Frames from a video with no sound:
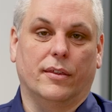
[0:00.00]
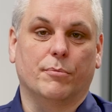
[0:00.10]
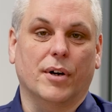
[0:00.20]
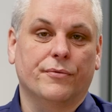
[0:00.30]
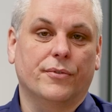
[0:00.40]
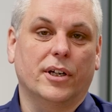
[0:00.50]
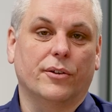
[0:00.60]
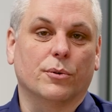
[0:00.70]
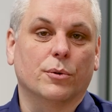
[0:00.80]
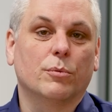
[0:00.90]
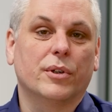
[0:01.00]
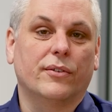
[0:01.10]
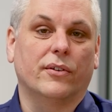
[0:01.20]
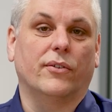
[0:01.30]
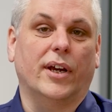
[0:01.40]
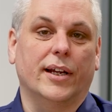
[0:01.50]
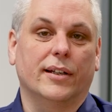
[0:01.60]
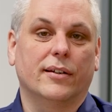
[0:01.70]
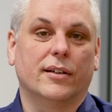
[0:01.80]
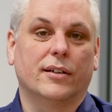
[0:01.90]
The buffer is always
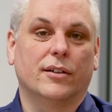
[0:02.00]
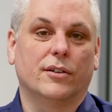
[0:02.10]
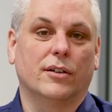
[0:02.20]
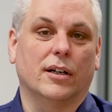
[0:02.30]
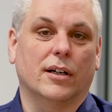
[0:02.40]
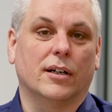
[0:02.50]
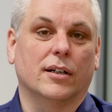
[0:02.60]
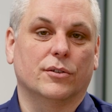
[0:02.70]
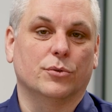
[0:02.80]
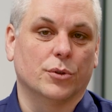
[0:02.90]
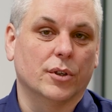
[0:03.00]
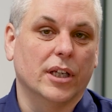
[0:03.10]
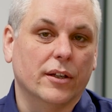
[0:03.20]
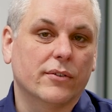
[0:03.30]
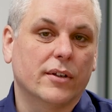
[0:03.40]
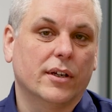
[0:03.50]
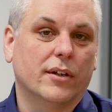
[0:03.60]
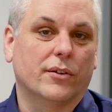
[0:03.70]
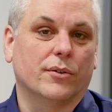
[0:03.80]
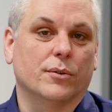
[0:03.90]
designed to your needs.
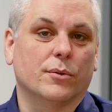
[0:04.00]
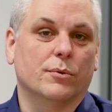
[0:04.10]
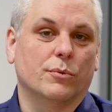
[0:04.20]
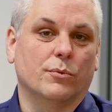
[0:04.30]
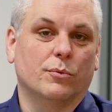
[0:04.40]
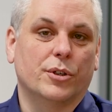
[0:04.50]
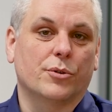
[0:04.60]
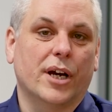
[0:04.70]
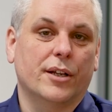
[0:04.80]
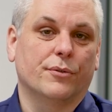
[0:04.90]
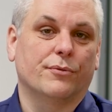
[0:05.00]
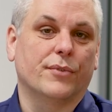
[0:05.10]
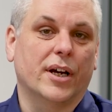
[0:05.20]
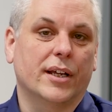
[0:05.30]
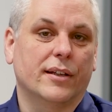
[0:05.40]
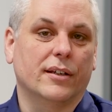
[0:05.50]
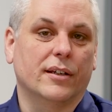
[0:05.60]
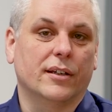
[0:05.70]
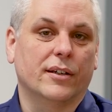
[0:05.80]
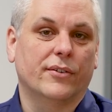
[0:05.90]
So we try to find
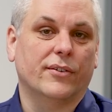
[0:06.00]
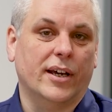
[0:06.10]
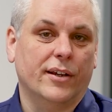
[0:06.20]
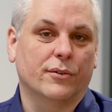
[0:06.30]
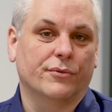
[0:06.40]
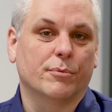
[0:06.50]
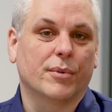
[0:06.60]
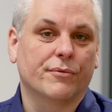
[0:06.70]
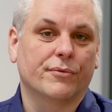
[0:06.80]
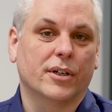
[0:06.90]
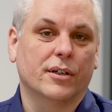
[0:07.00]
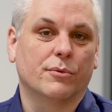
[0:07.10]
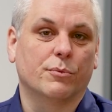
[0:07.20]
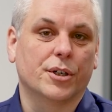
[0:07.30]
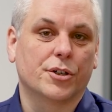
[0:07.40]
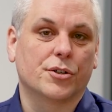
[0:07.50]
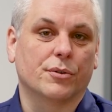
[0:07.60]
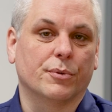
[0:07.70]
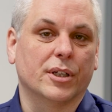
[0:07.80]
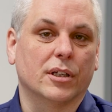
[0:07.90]
a size of the buffer
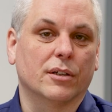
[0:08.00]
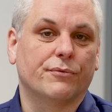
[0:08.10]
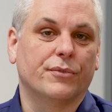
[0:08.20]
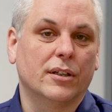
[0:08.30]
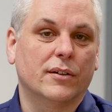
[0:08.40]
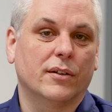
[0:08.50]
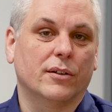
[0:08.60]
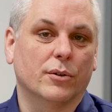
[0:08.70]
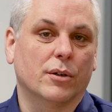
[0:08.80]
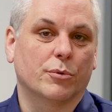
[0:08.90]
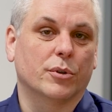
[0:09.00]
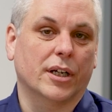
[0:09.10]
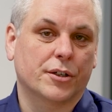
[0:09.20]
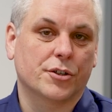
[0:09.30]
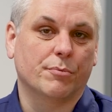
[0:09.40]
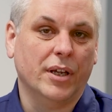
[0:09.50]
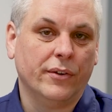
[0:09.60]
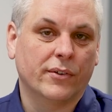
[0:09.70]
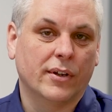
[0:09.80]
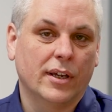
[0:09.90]
which will fit your production
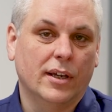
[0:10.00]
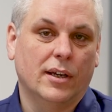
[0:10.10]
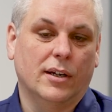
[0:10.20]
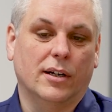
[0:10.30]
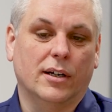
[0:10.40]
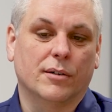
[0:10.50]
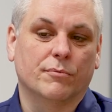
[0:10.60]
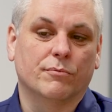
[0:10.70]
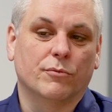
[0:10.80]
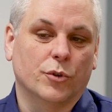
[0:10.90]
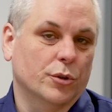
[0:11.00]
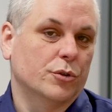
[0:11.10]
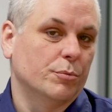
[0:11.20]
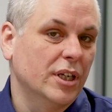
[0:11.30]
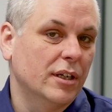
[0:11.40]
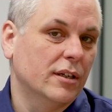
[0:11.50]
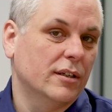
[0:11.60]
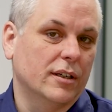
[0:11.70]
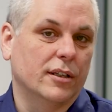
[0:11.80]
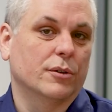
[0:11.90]
best, not too big
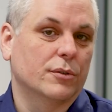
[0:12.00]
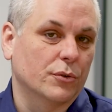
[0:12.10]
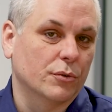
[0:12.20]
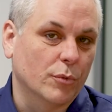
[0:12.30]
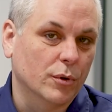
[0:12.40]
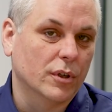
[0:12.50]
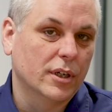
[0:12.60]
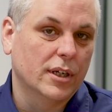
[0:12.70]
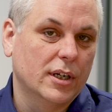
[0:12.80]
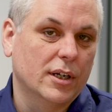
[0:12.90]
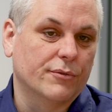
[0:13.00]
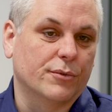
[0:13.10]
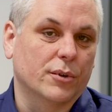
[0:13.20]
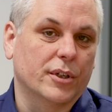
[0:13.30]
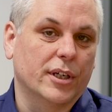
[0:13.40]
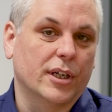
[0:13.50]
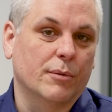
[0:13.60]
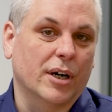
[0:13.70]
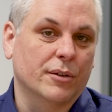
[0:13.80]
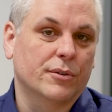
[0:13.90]
and not too small. For the
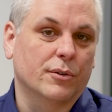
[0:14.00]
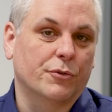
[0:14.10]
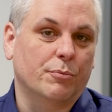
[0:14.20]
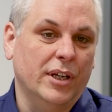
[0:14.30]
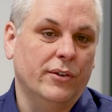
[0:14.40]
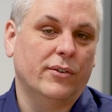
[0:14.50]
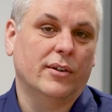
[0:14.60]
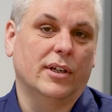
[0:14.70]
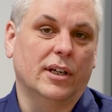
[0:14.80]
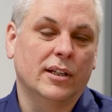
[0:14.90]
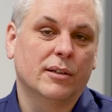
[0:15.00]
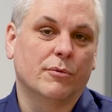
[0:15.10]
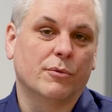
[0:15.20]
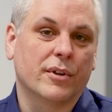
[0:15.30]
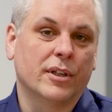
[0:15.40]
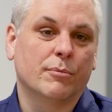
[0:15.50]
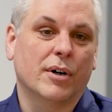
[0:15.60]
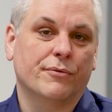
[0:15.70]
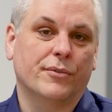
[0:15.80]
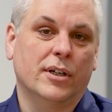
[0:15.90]
amount of space within the
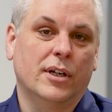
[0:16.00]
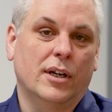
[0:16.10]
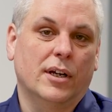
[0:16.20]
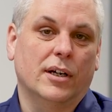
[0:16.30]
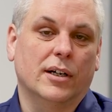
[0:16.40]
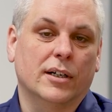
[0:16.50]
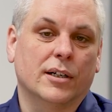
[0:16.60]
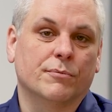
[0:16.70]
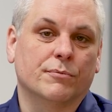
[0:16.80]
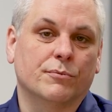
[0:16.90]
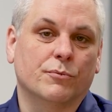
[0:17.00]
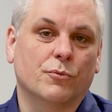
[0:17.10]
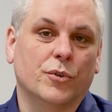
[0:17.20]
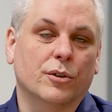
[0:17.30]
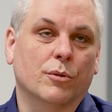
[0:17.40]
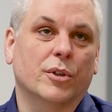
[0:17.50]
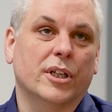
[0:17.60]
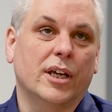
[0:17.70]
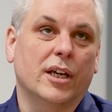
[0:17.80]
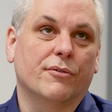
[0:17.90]
buffer, we
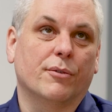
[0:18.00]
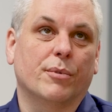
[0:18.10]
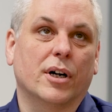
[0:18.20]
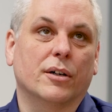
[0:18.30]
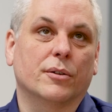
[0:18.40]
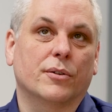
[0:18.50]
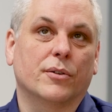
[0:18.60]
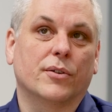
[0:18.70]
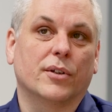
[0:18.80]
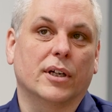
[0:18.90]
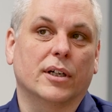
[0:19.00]
normally have about